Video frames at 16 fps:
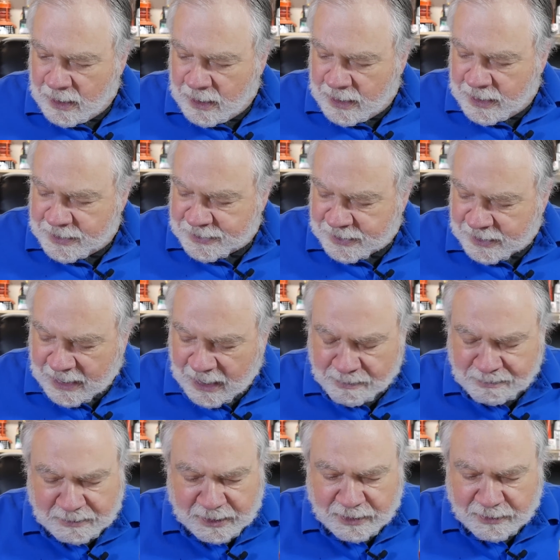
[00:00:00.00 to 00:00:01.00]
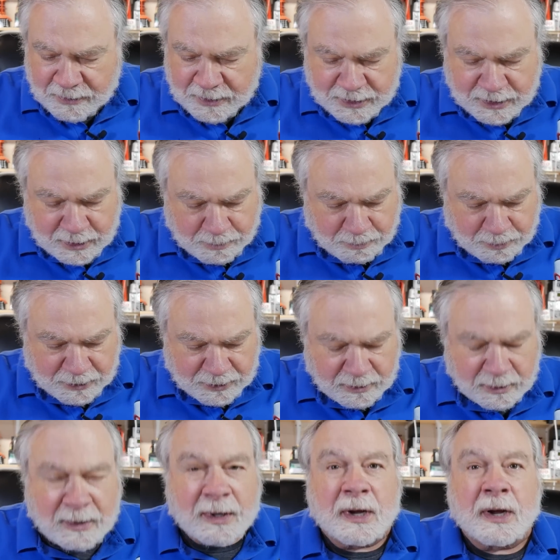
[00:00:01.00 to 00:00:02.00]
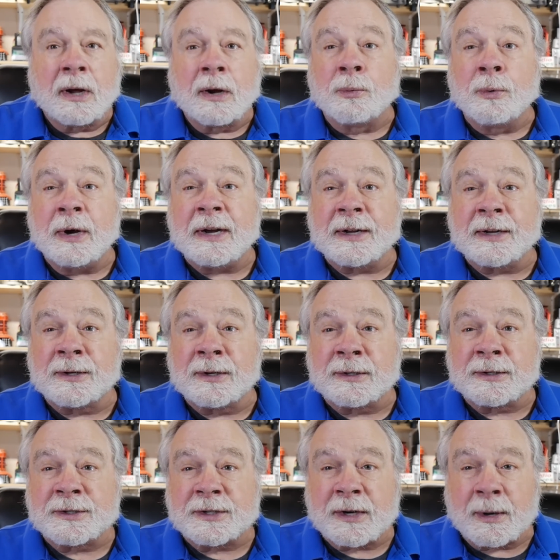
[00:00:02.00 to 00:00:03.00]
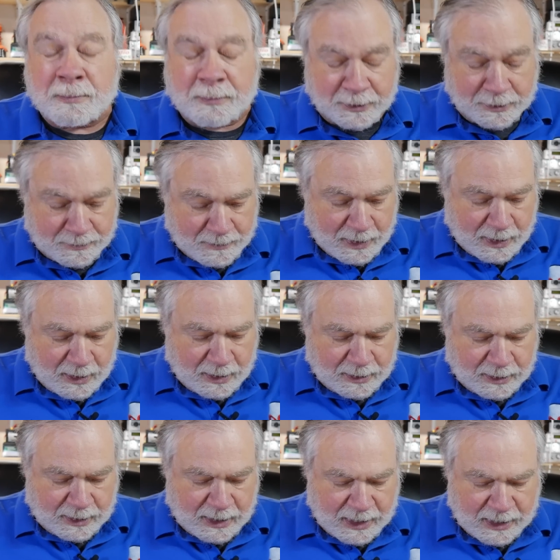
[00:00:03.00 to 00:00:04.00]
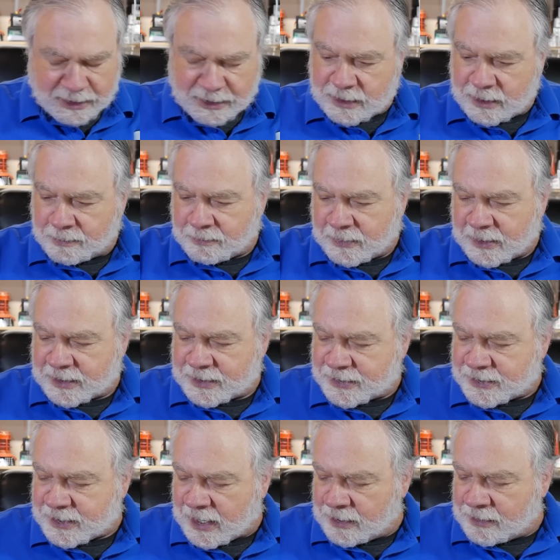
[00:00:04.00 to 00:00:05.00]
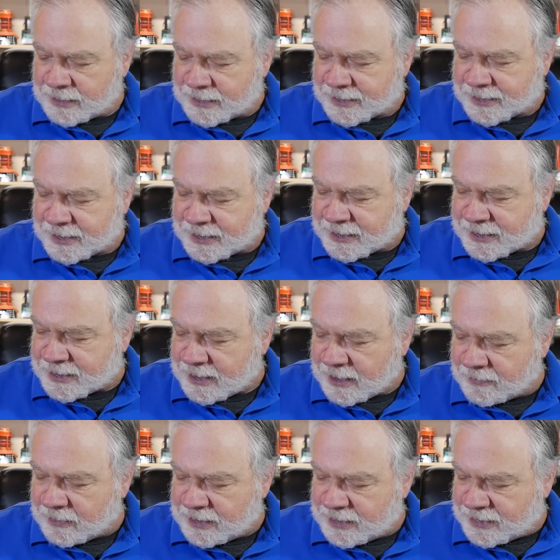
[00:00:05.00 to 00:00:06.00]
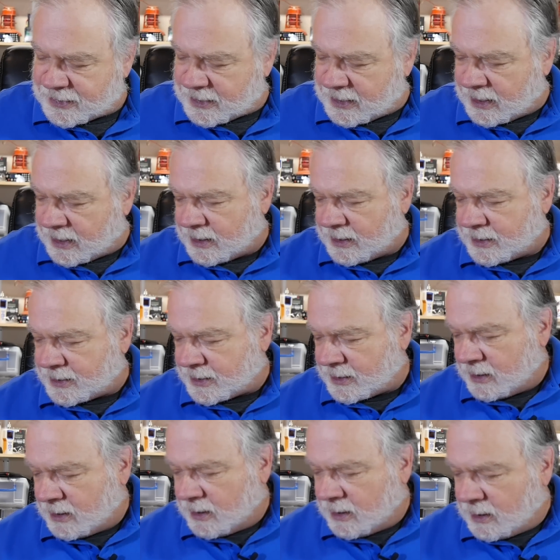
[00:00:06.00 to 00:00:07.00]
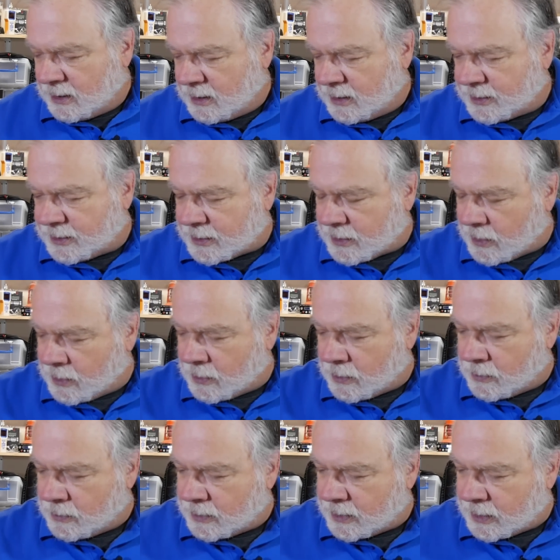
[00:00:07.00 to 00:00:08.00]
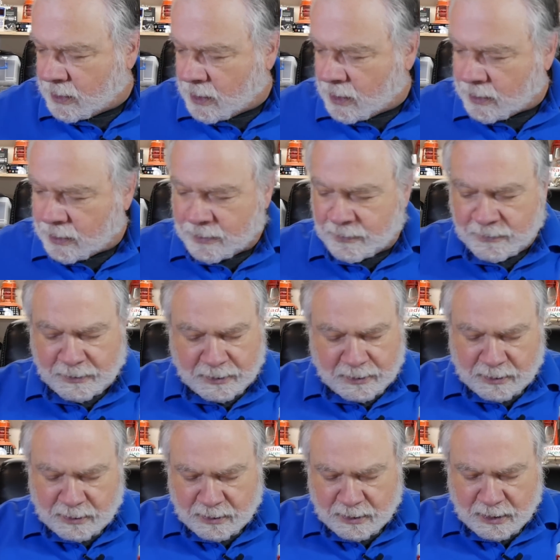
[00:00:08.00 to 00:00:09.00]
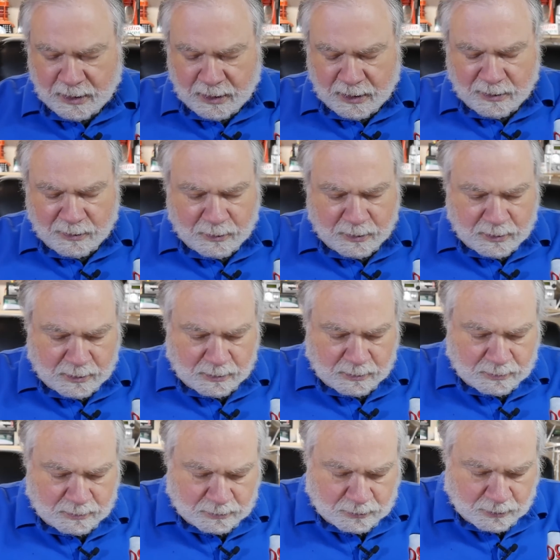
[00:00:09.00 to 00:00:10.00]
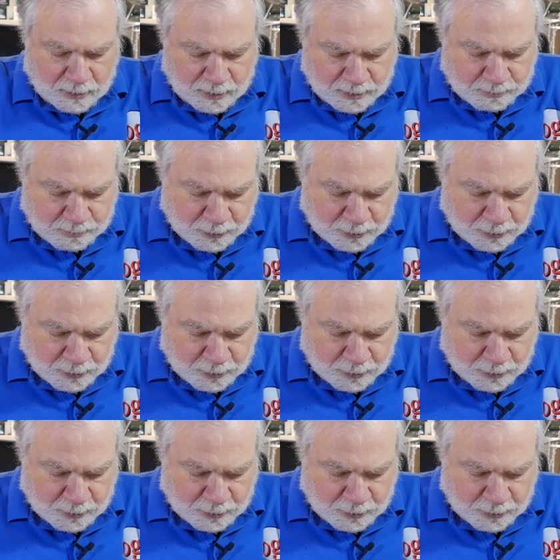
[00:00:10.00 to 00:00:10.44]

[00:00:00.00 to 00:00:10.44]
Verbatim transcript: He's the captain of a ship, a real ship, the kind of ship that sails the seven seas. So in honor of it, we'll draw it in